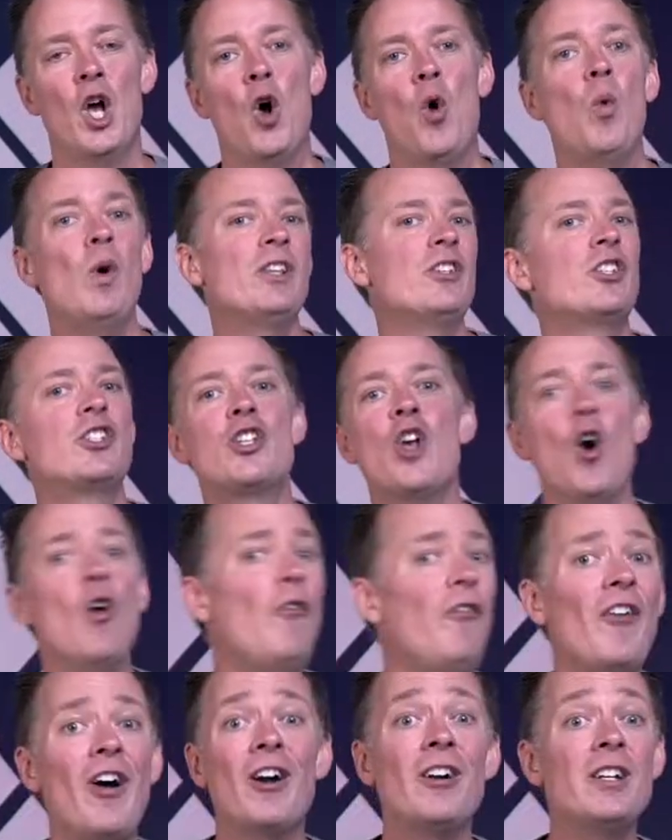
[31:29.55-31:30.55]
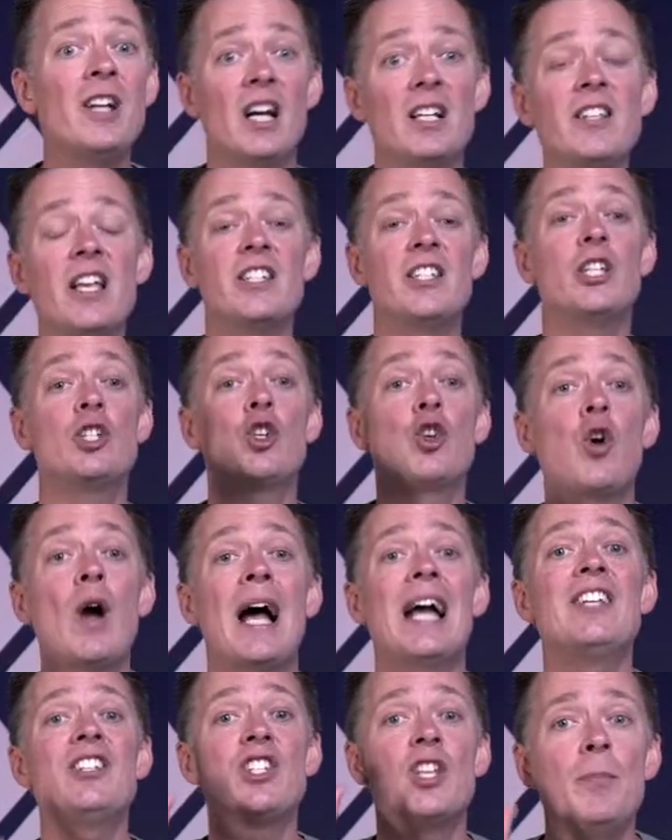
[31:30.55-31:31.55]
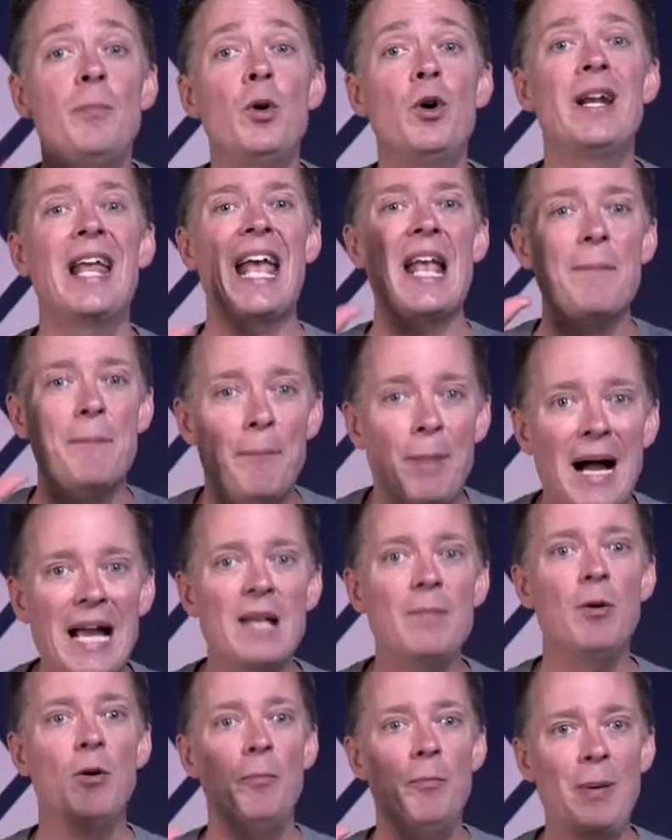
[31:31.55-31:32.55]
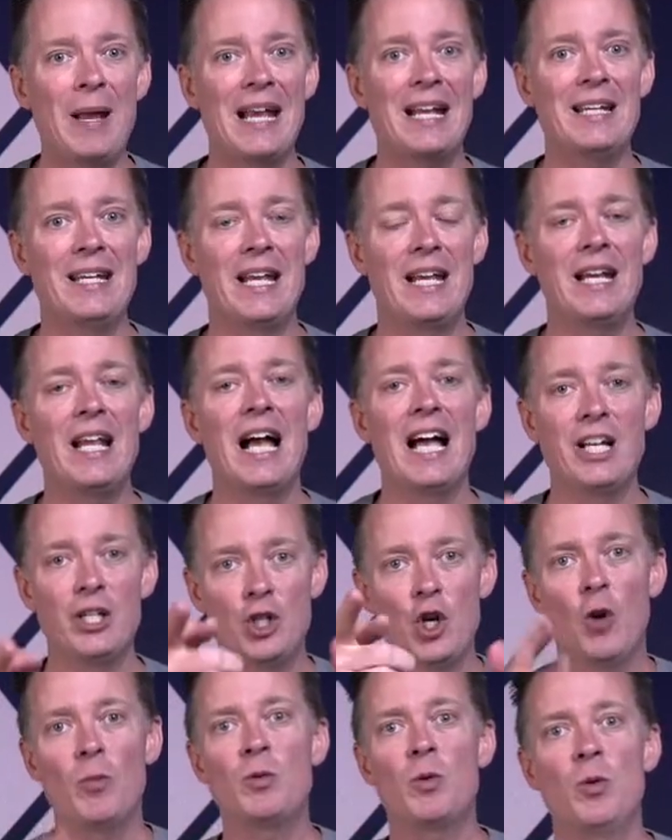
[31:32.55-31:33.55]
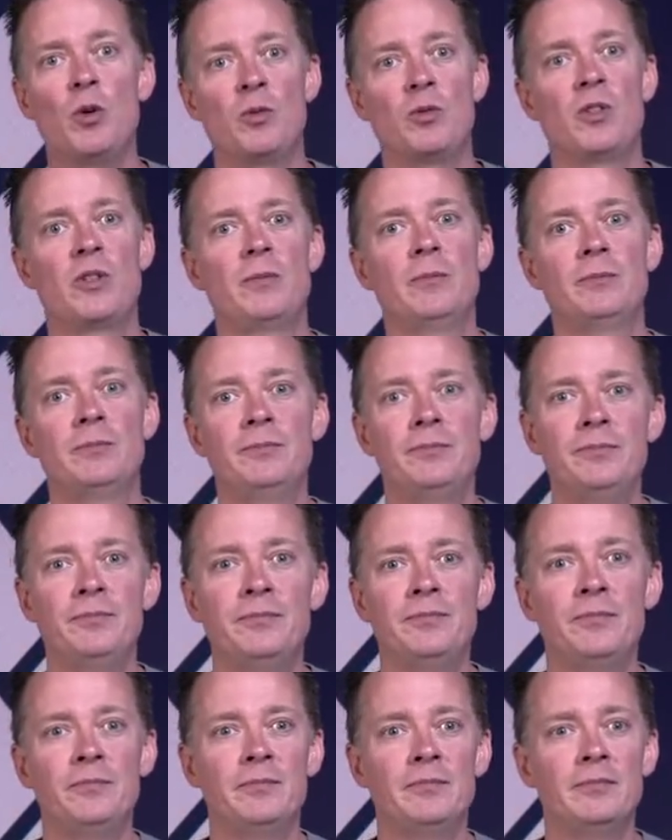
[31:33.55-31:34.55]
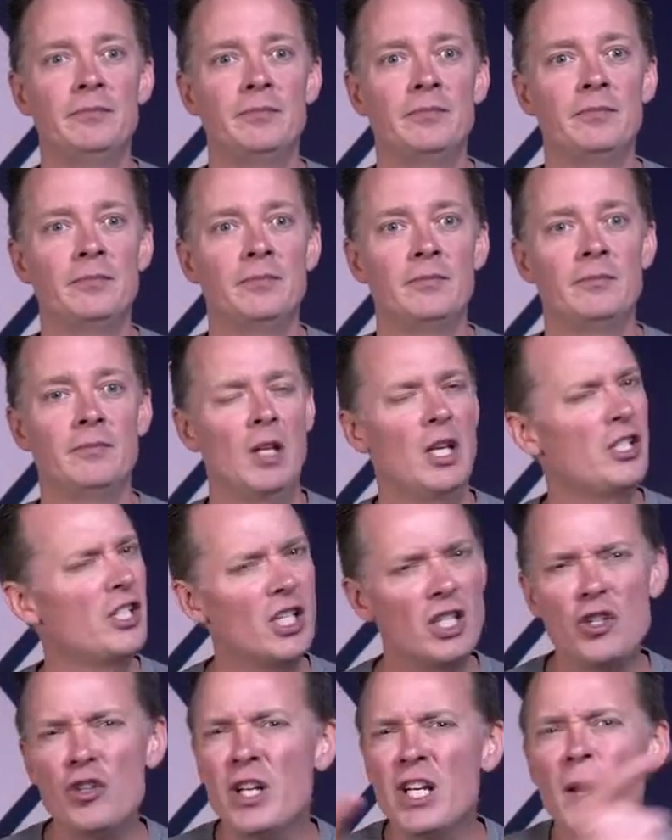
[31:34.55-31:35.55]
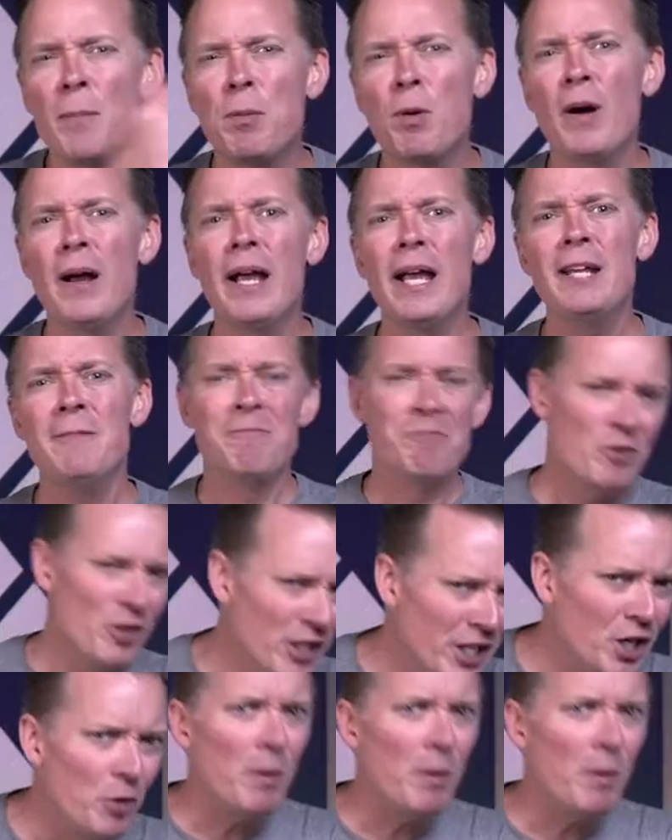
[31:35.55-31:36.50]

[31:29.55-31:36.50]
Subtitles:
What Zophar does is he tries to put a Bible Band-Aid on Job's wounds. He says, you need to pray, you need to